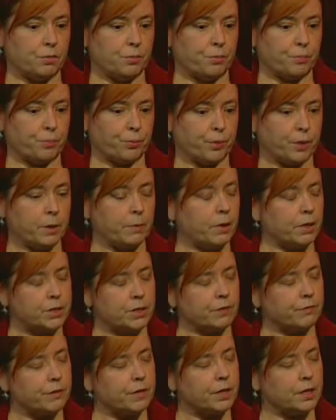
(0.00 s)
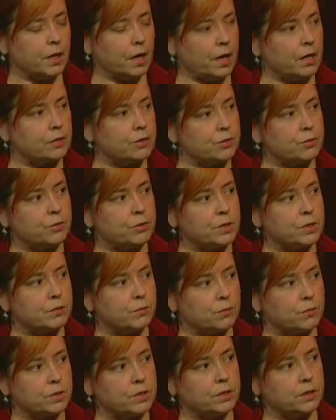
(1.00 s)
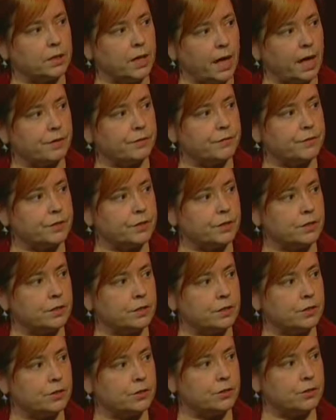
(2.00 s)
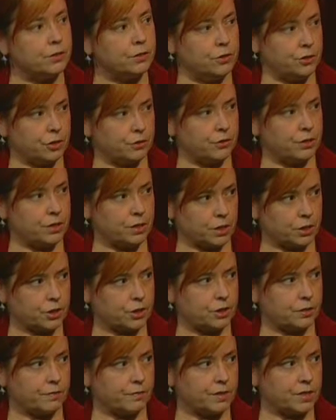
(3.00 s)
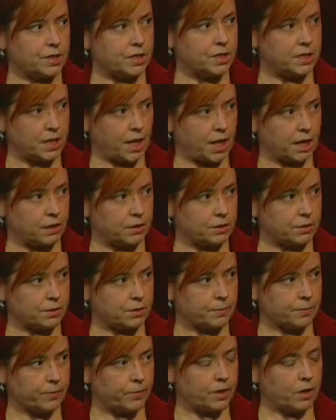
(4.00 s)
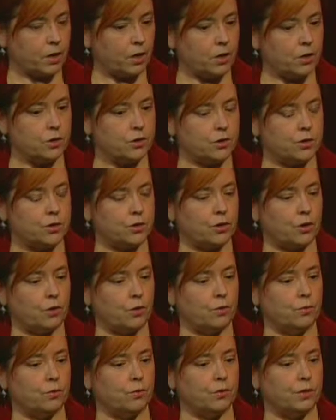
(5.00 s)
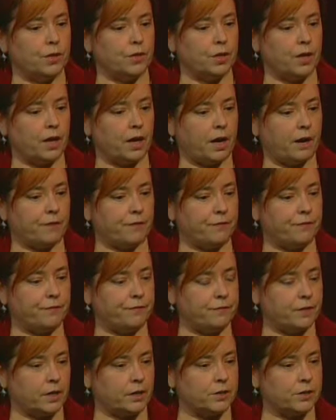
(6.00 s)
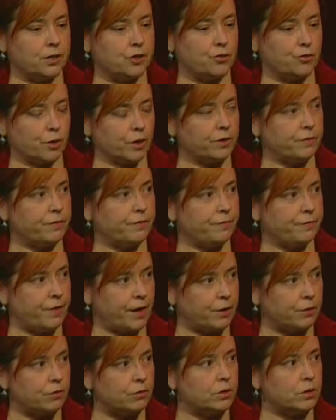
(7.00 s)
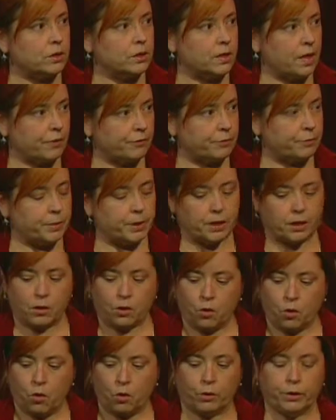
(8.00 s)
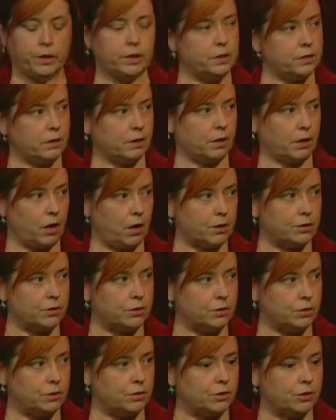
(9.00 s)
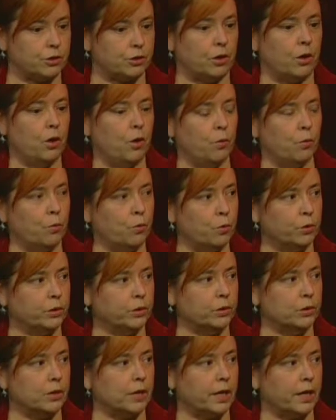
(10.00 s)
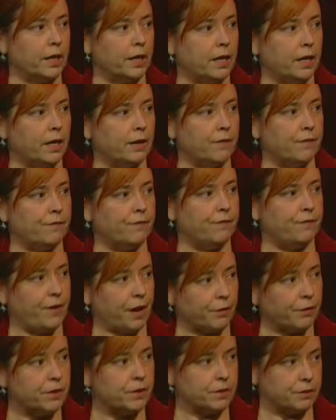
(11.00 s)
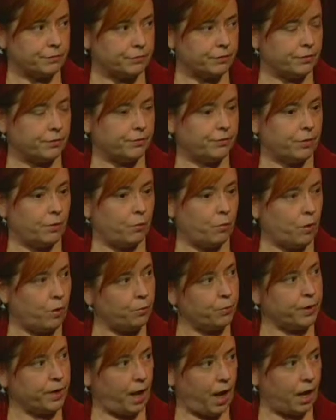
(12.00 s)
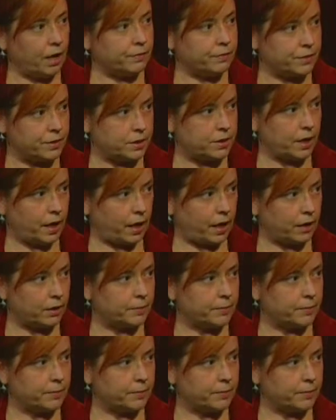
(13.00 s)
pretty much everything else was left to the jurisdiction of the states. So a strict federal government, according to the Constitution, would look very different from what we have today.